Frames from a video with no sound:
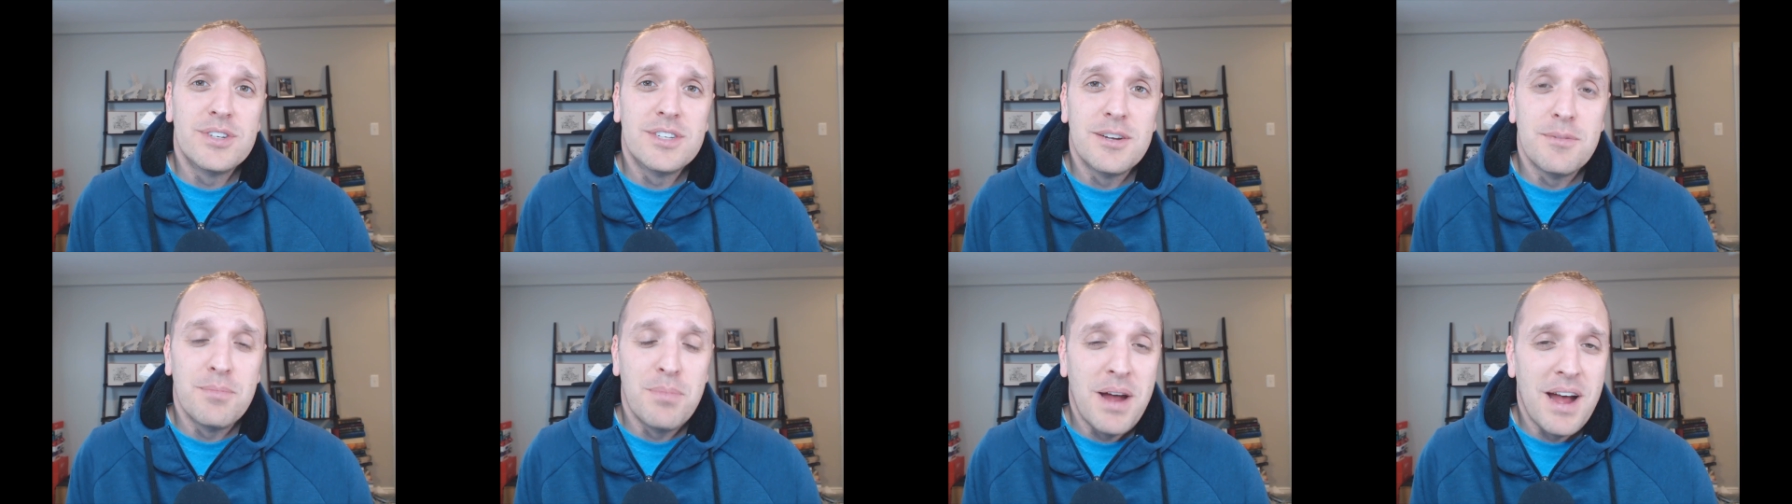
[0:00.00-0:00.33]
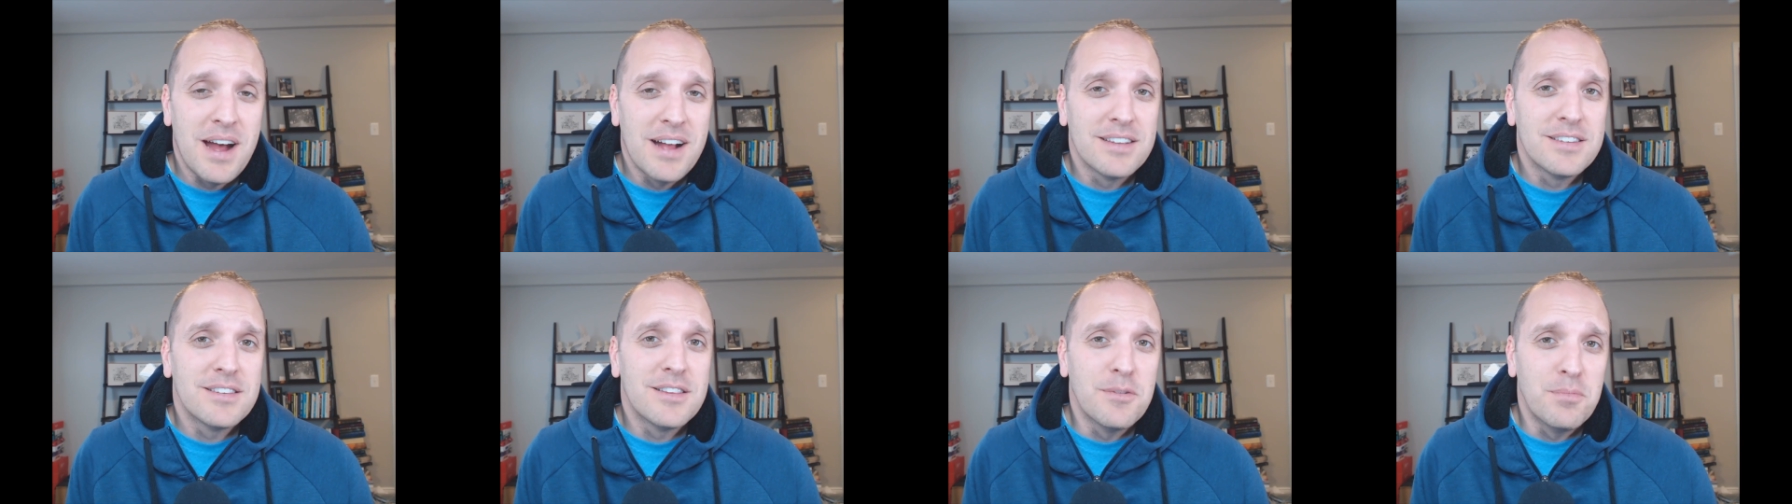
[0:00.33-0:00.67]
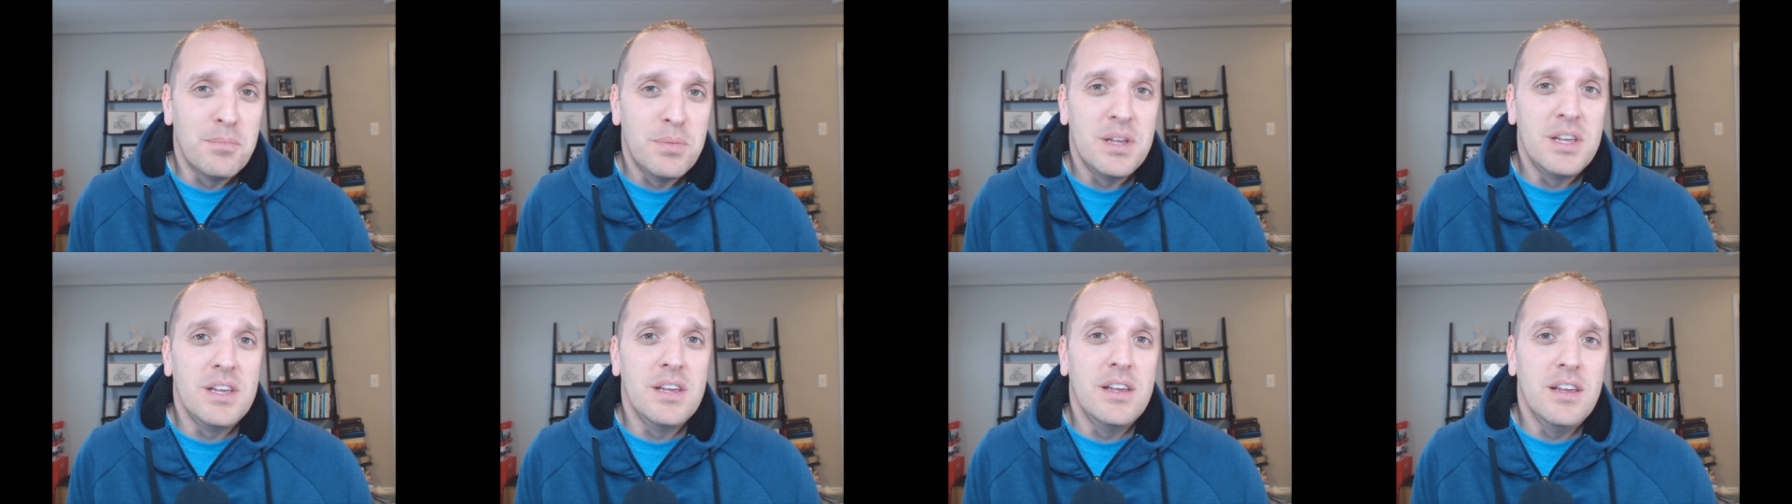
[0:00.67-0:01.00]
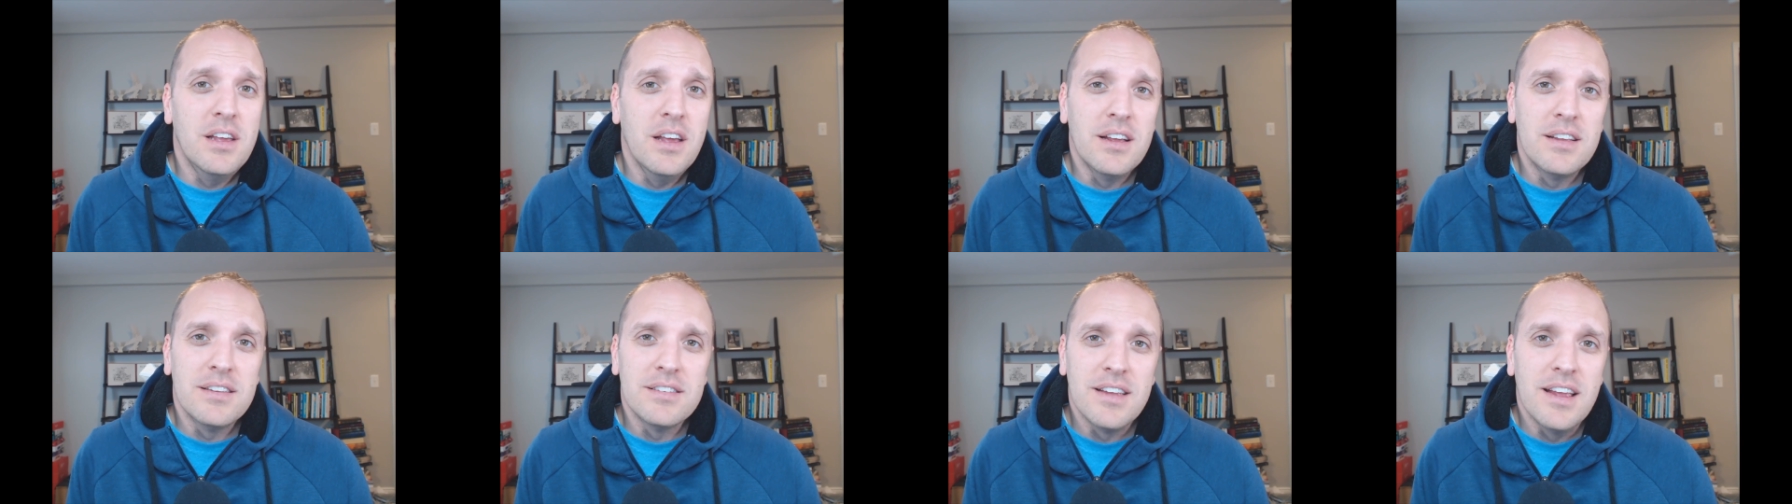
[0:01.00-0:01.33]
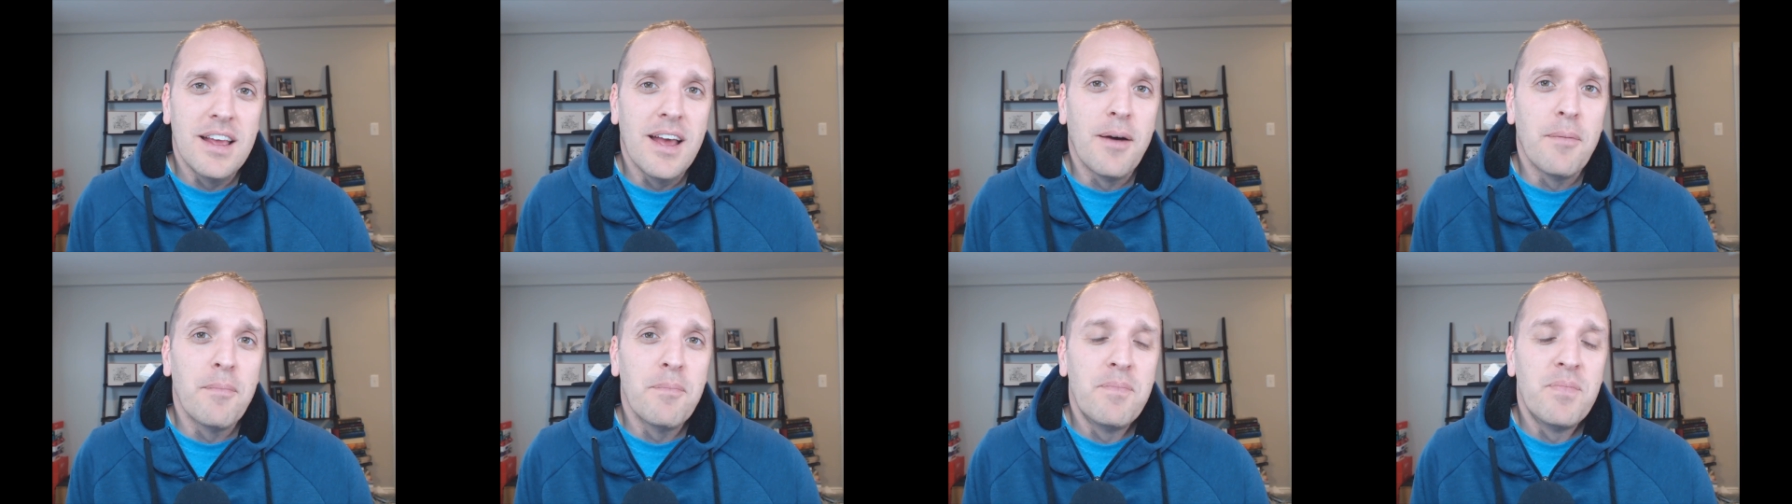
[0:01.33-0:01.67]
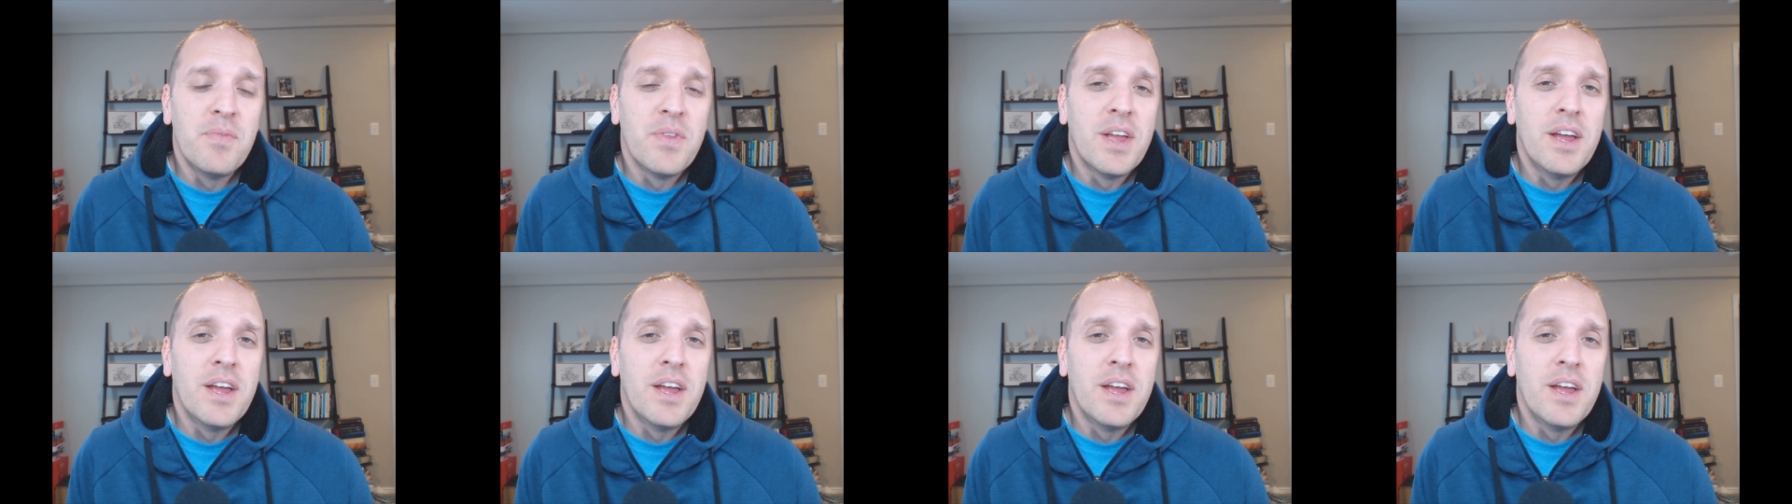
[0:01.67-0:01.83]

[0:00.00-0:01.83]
to pass the PE exam?